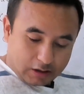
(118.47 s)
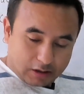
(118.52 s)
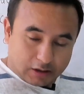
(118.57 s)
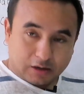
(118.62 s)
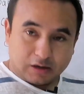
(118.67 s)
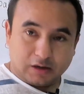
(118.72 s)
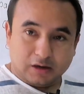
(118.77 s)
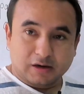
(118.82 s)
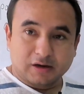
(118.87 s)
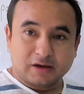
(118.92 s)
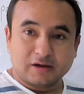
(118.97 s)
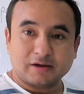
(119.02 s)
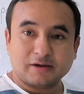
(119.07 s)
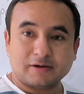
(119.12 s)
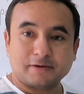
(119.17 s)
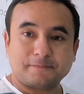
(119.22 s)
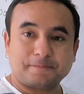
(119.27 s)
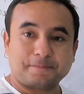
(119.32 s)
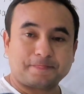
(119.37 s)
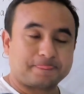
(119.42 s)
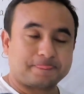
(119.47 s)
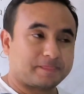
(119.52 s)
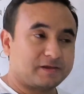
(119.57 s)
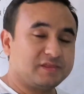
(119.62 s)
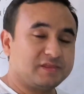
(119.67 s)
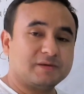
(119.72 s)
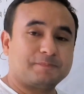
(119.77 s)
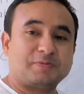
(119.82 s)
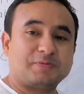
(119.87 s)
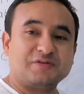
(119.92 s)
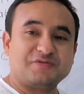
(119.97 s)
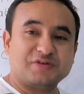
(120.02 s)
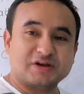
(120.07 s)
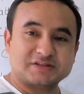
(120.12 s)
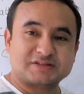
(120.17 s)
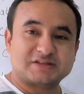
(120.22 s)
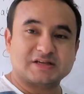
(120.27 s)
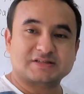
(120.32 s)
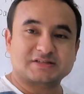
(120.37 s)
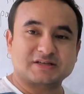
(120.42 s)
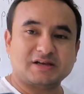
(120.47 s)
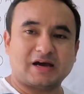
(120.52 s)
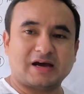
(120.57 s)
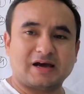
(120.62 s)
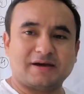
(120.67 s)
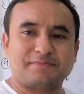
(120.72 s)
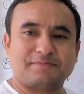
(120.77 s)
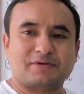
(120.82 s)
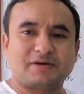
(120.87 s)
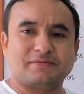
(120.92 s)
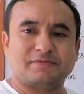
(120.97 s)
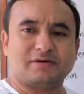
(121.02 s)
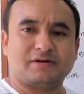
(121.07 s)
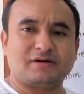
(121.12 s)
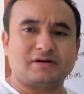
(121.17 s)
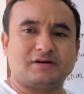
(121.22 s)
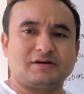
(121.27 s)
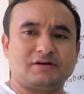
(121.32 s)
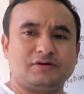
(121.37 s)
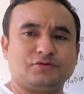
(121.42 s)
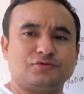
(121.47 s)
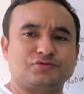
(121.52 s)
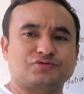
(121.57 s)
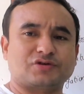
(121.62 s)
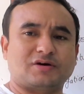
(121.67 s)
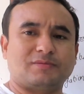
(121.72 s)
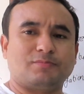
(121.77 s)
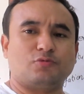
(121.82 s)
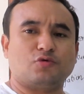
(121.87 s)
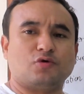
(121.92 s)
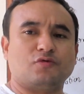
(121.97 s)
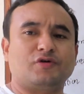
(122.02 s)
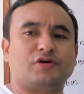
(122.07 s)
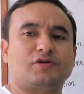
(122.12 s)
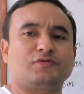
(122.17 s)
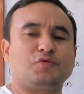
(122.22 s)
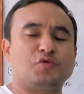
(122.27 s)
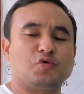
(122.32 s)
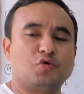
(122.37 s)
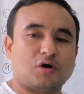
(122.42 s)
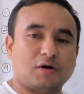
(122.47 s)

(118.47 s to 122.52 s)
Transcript: In the previous session I have given you some overview